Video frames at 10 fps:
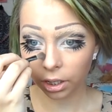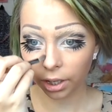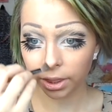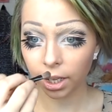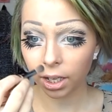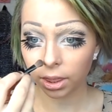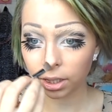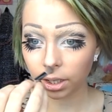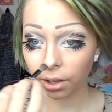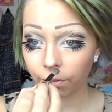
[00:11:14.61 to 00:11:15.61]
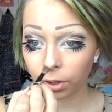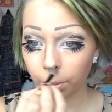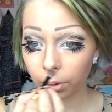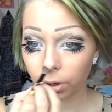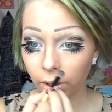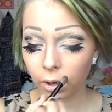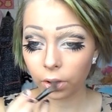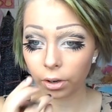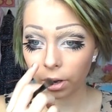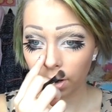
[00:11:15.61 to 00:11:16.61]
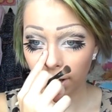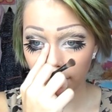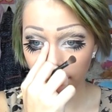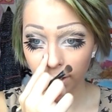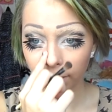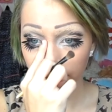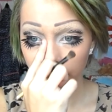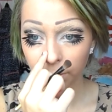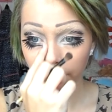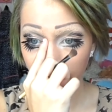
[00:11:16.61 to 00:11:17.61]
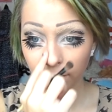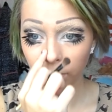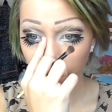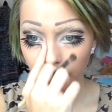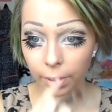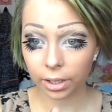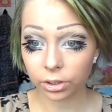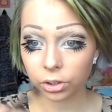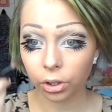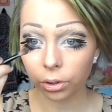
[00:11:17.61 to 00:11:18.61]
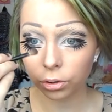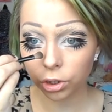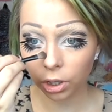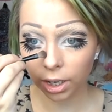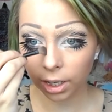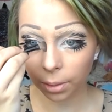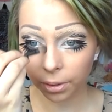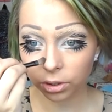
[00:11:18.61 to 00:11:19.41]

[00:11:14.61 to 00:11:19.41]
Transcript: I think that if you put on highlighter it could make it look a bit too shiny,